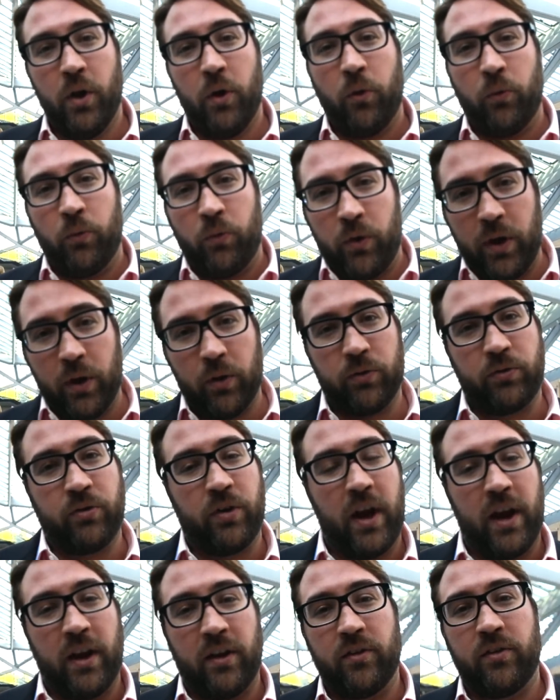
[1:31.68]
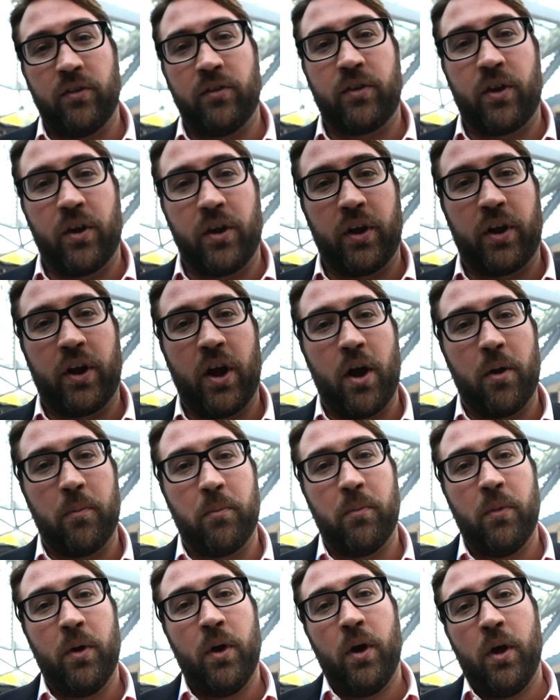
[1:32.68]
real change is going to
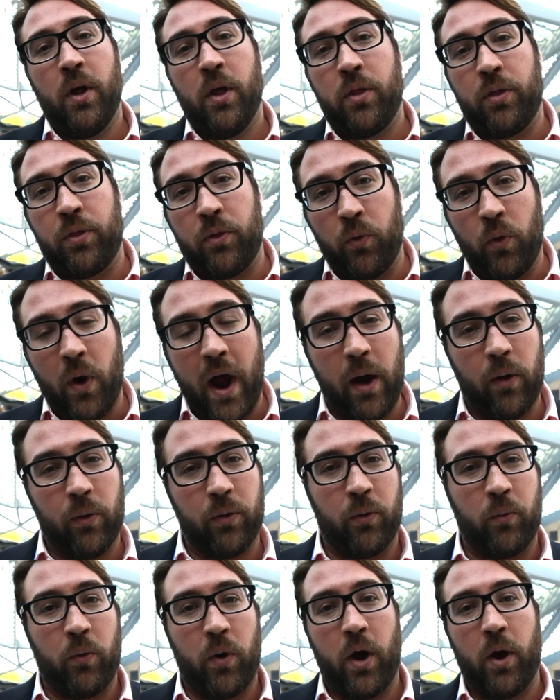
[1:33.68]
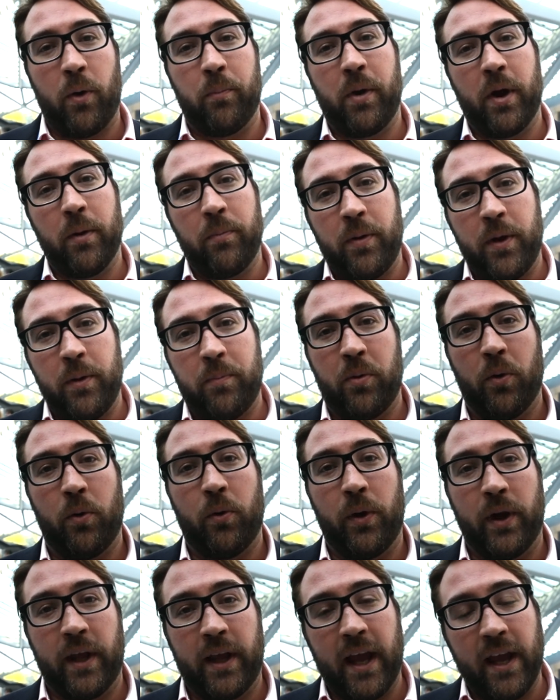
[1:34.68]
come throughout the world by
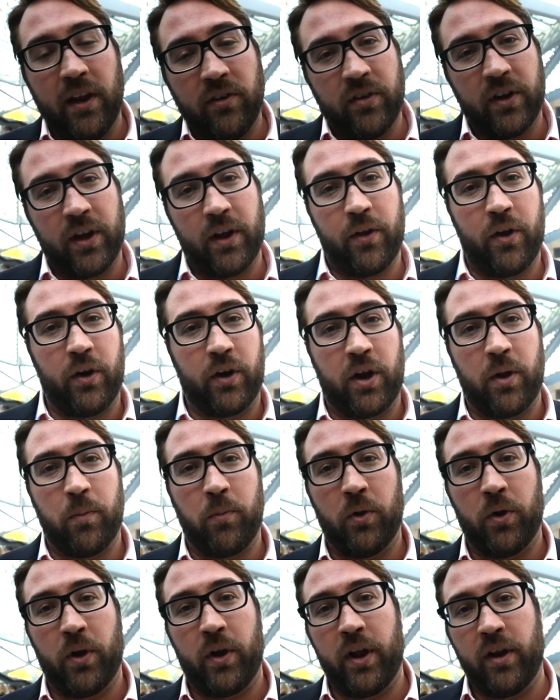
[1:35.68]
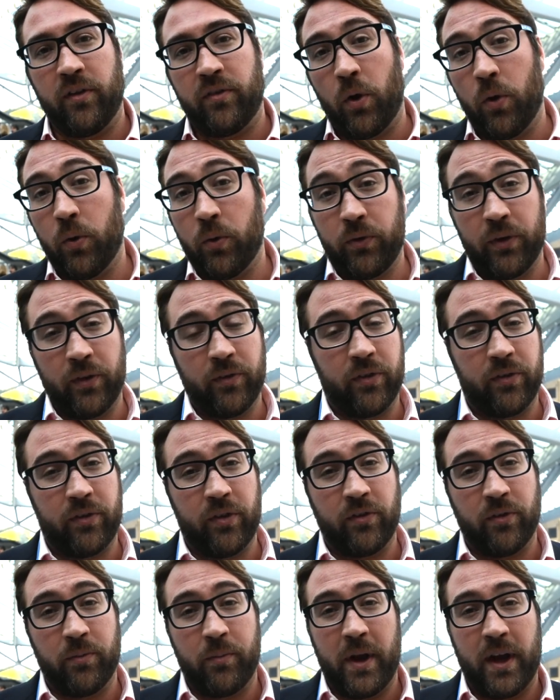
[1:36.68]
people engaging in their communities, holding
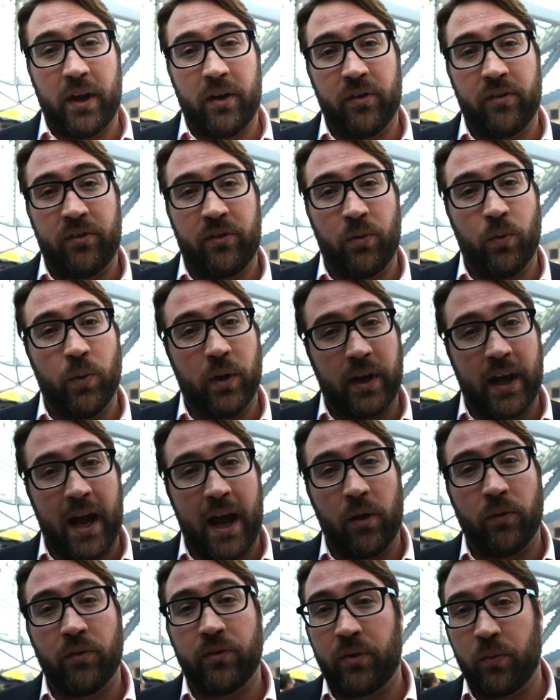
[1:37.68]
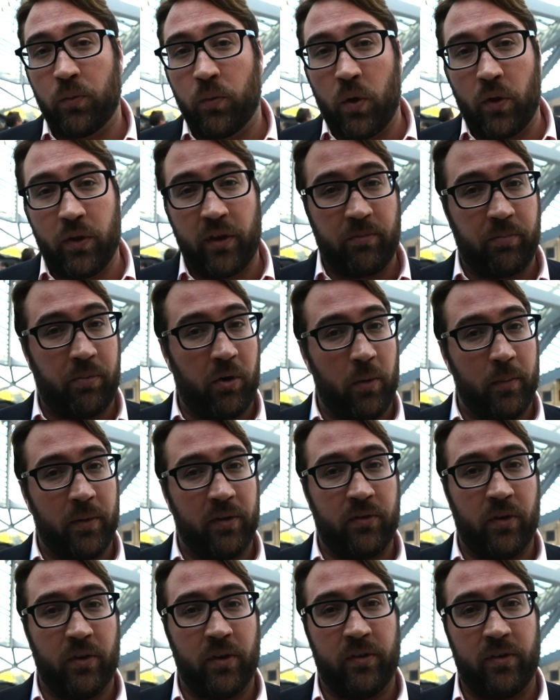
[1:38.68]
decision makers to account to what they've
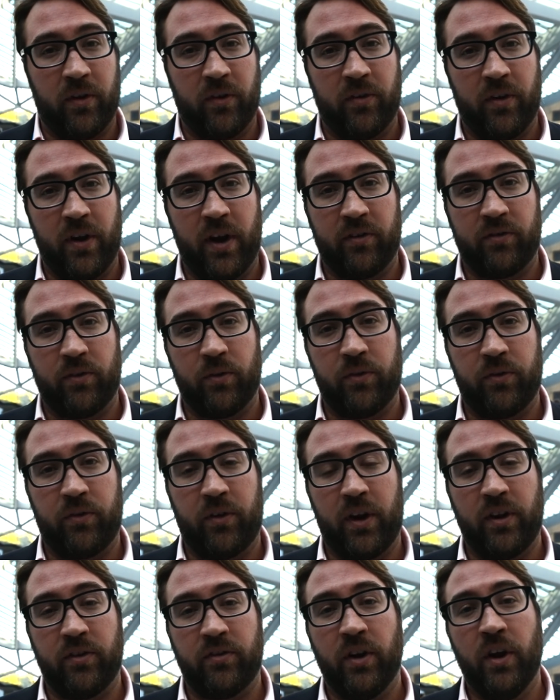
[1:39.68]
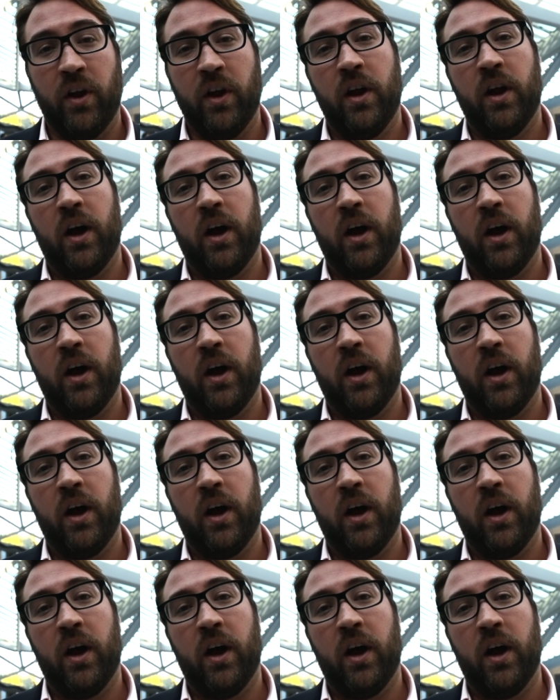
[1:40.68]
promised on this international stage,